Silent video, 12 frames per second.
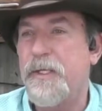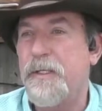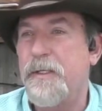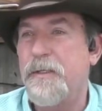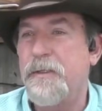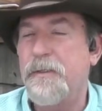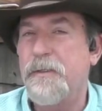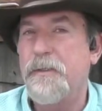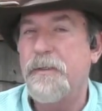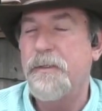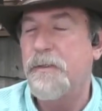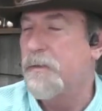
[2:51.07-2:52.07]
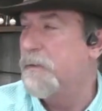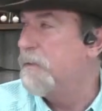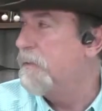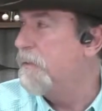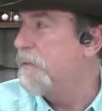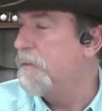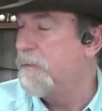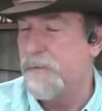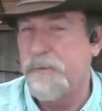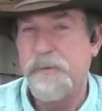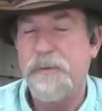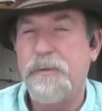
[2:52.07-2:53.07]

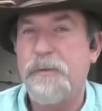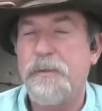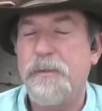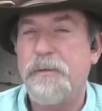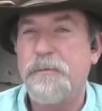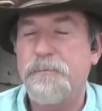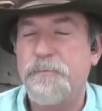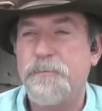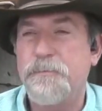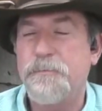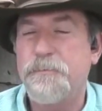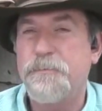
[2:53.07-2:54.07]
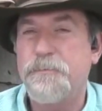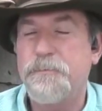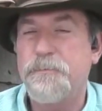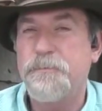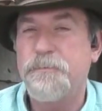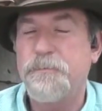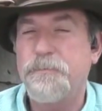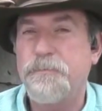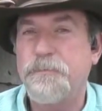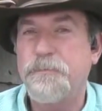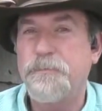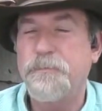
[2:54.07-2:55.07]

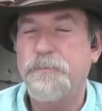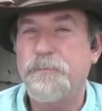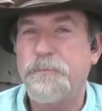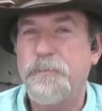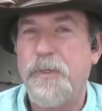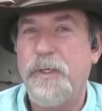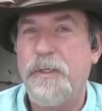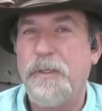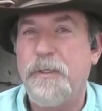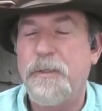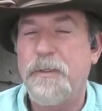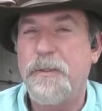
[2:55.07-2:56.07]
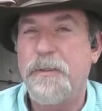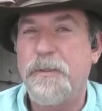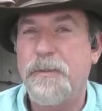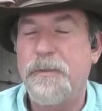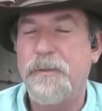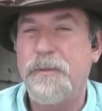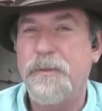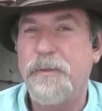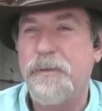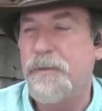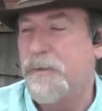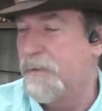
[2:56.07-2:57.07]

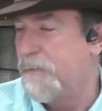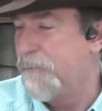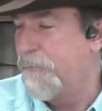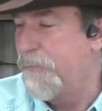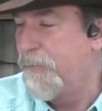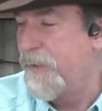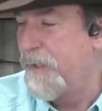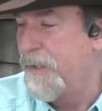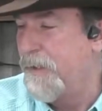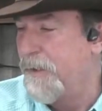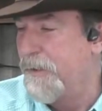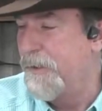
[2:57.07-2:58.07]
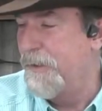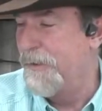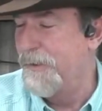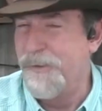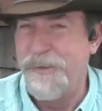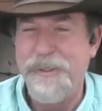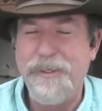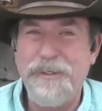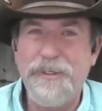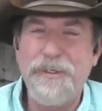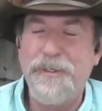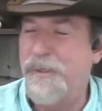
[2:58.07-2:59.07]
(silent)